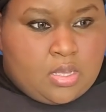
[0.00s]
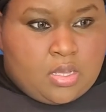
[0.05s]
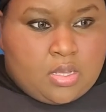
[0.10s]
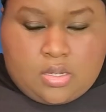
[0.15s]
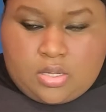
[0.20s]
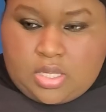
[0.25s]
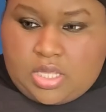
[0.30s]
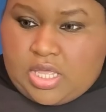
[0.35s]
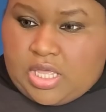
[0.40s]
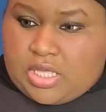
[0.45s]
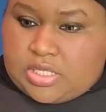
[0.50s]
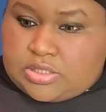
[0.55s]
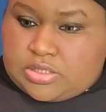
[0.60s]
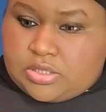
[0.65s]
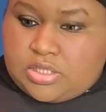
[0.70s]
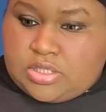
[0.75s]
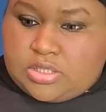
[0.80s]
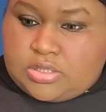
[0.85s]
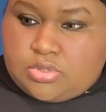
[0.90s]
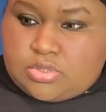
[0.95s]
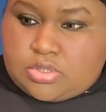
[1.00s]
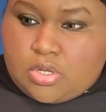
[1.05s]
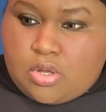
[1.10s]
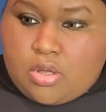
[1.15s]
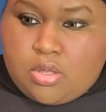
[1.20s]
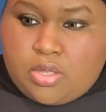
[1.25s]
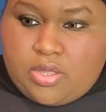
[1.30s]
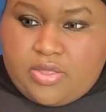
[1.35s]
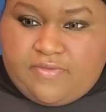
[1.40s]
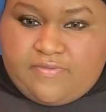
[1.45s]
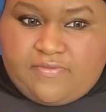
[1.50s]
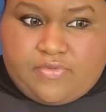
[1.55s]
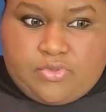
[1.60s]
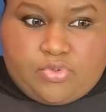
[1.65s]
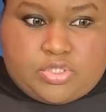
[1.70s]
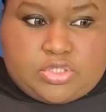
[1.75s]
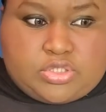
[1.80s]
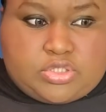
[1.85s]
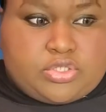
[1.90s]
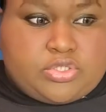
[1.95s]
Okay, so this was all
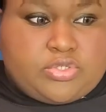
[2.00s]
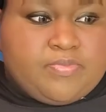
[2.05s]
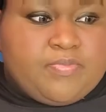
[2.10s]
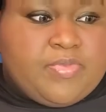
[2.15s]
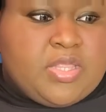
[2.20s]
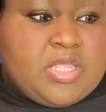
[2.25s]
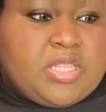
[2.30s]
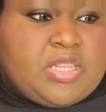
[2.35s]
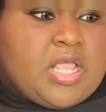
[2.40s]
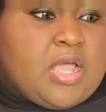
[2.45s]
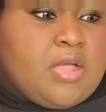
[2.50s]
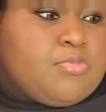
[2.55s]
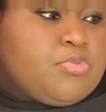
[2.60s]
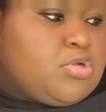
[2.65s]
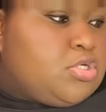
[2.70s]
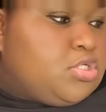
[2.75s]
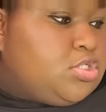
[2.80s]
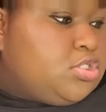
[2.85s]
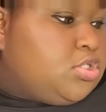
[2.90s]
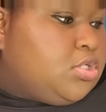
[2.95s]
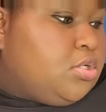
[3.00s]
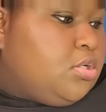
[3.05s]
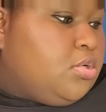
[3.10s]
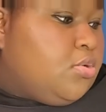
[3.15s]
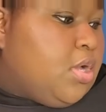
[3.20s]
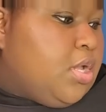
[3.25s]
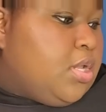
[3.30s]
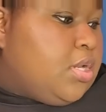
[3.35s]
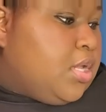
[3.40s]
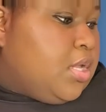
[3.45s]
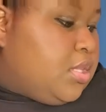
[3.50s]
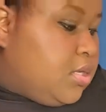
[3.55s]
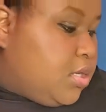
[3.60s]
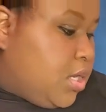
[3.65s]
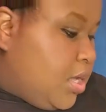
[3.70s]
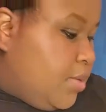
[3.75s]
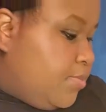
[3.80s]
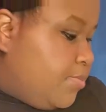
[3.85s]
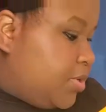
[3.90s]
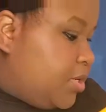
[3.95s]
Influenster. Now I'm gonna show you another
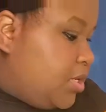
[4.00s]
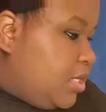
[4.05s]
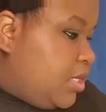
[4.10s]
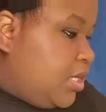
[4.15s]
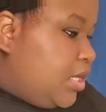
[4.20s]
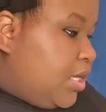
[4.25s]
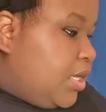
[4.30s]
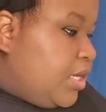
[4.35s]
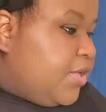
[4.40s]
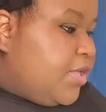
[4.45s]
company.